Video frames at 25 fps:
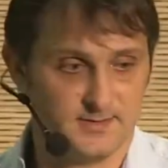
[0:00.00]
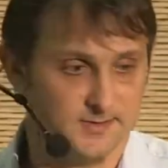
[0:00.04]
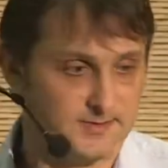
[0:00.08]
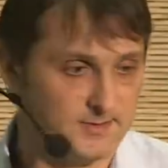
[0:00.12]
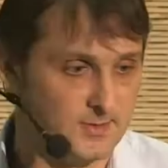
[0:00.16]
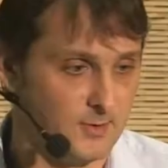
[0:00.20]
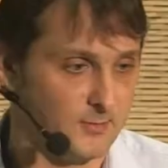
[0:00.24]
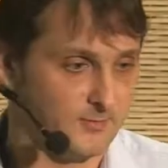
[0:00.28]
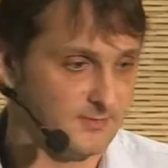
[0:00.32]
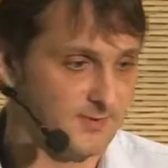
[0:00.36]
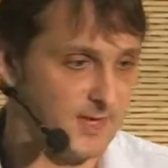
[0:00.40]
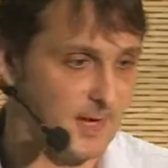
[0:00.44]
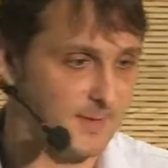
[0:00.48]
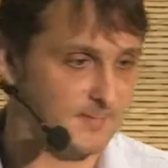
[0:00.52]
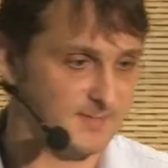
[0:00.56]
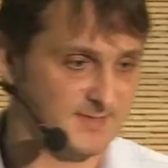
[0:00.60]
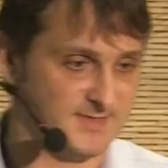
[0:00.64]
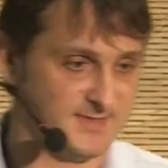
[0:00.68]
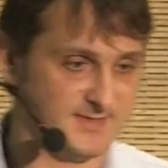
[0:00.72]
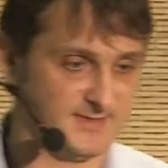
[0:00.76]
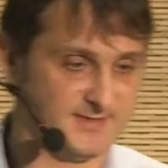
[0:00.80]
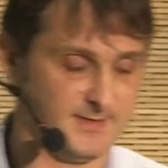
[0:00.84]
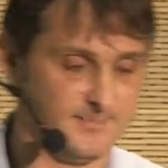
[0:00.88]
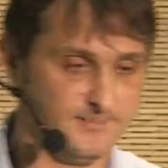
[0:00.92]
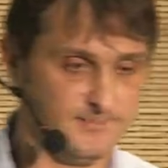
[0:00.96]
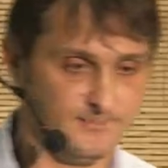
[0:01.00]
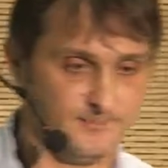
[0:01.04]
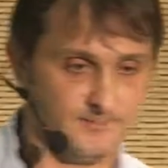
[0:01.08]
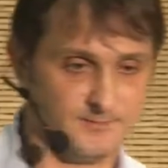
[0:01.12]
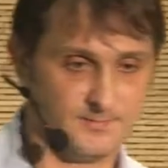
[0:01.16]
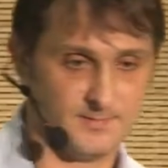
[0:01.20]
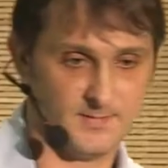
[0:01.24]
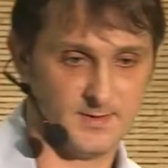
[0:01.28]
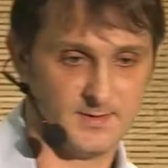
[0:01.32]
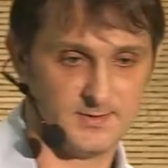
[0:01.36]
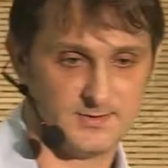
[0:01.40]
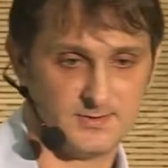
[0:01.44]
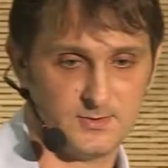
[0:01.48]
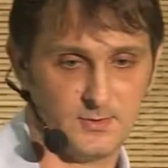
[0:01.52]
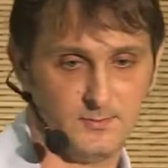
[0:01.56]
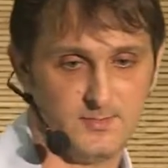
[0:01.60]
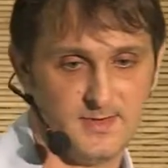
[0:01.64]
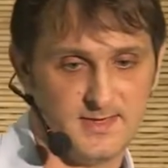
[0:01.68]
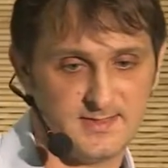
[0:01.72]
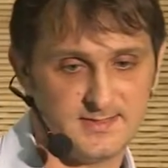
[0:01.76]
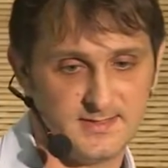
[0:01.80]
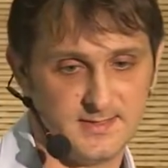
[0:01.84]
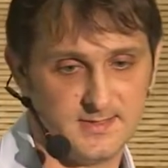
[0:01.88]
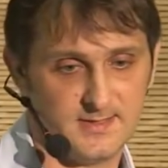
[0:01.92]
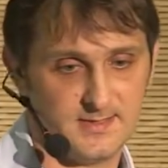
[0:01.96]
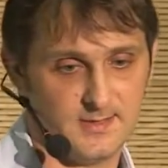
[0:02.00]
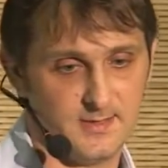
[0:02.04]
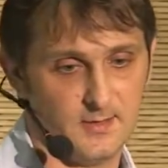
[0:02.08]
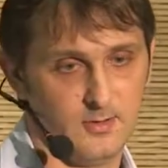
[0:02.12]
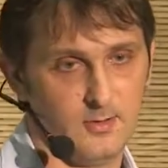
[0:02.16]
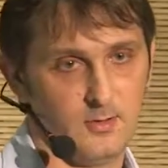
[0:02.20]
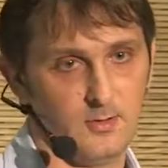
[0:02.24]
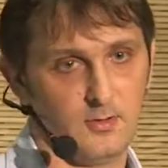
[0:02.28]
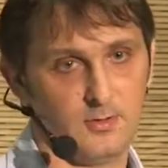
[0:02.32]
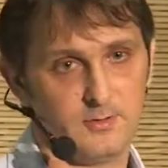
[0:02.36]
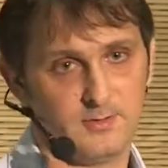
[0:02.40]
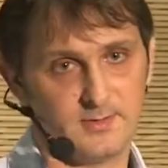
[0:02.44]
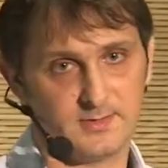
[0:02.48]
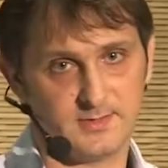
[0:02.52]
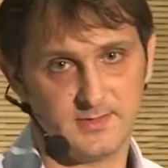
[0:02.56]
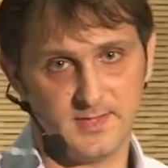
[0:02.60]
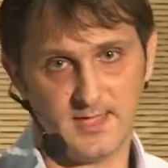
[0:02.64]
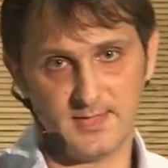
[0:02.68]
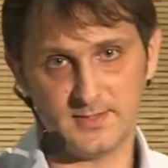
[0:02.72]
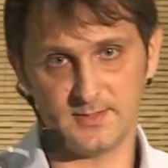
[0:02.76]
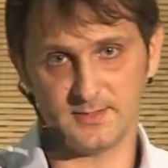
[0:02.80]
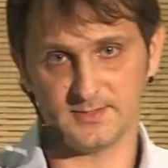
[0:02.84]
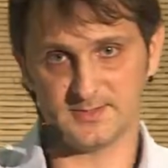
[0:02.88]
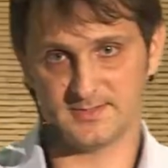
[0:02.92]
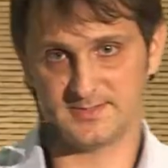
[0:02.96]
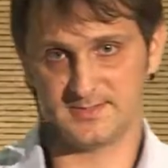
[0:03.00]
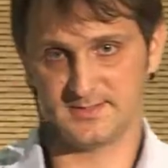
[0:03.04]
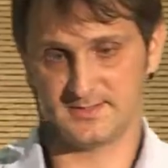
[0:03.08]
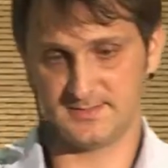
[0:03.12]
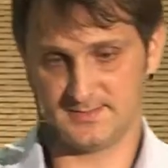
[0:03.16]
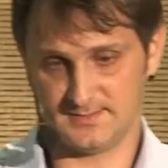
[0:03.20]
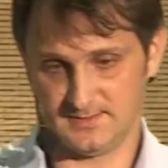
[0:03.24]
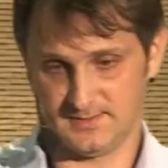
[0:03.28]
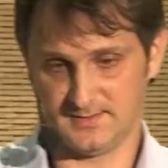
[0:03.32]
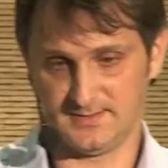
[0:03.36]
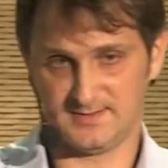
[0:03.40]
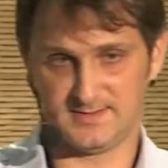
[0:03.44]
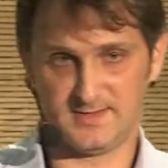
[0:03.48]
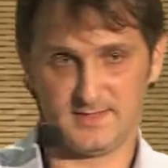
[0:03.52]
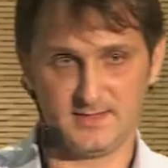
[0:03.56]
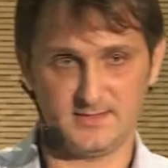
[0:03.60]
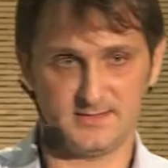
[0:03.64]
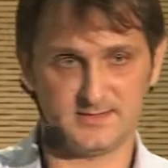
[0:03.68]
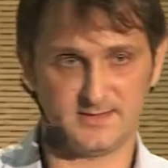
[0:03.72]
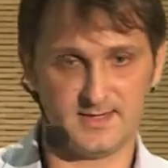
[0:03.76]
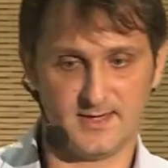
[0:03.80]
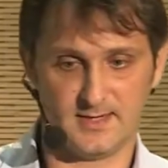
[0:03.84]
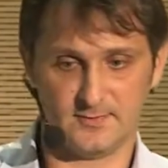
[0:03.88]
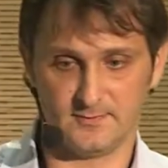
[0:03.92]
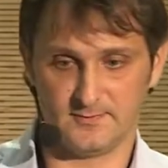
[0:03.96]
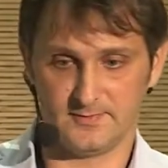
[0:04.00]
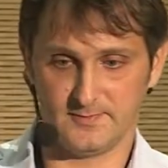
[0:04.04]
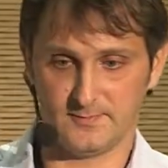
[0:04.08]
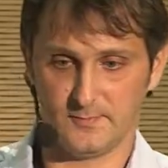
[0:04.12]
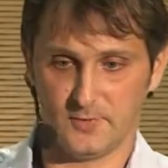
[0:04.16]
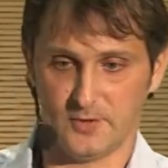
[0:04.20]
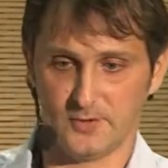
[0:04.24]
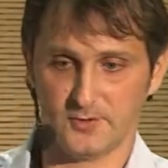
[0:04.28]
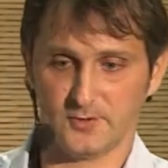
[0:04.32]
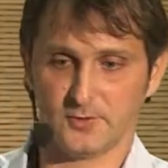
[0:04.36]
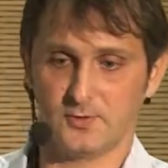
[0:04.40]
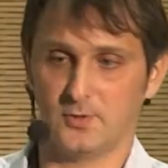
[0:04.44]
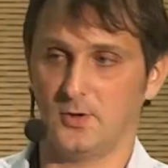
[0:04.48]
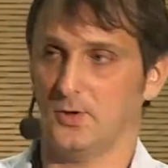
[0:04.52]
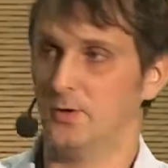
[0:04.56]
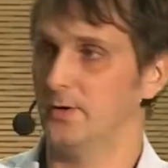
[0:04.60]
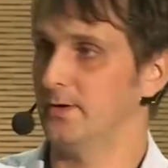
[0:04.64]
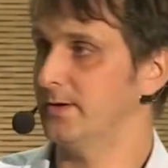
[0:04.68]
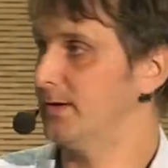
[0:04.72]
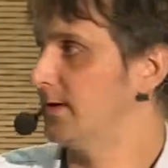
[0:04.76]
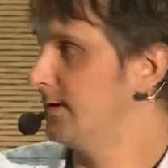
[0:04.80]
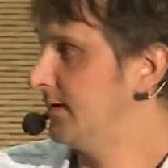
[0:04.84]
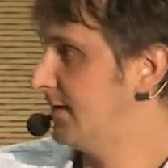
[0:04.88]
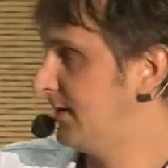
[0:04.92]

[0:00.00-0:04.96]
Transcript: its own type system. So basically, all the headers inside of the protocol,